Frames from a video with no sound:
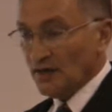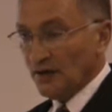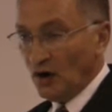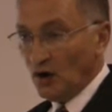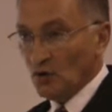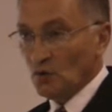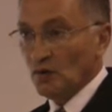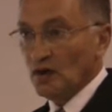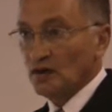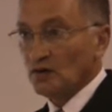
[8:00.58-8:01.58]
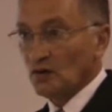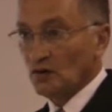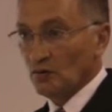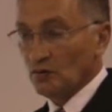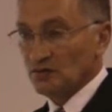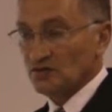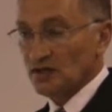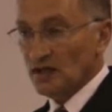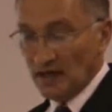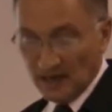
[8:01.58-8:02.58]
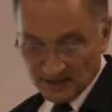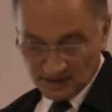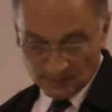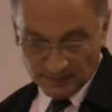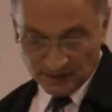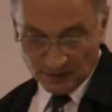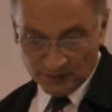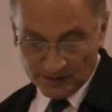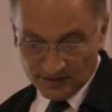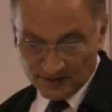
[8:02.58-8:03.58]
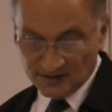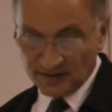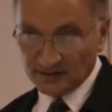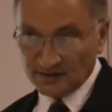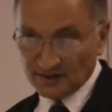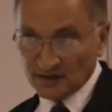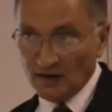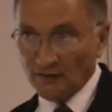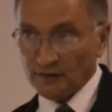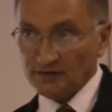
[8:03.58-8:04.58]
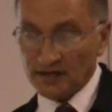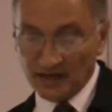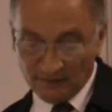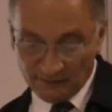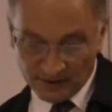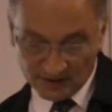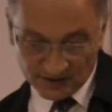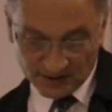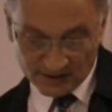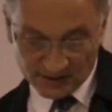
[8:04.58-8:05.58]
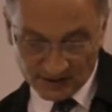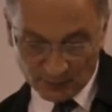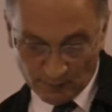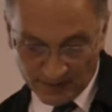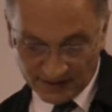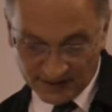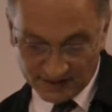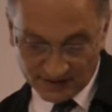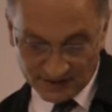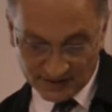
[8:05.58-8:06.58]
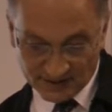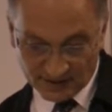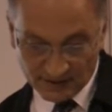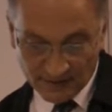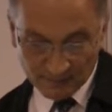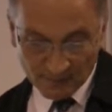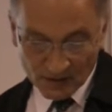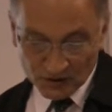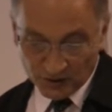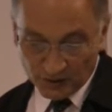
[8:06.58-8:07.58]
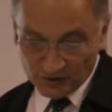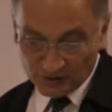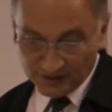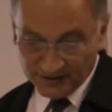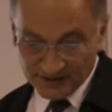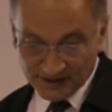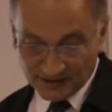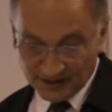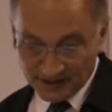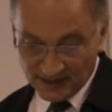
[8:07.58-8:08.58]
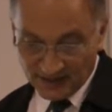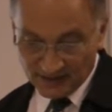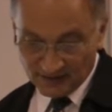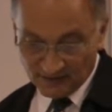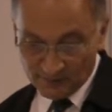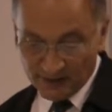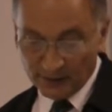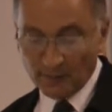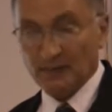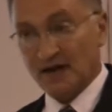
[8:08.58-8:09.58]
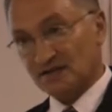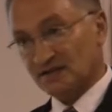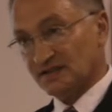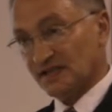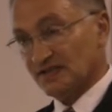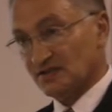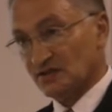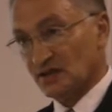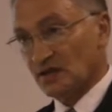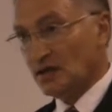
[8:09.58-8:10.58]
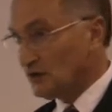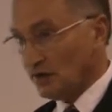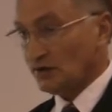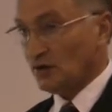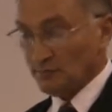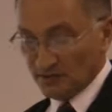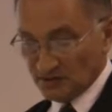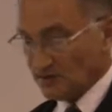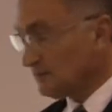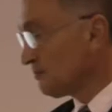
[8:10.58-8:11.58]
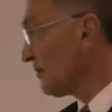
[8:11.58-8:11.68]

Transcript: the whole clause has to be included in the sentence for it to have any sense or make any sense. So students who didn't study hard enough may not pass the test. No commas.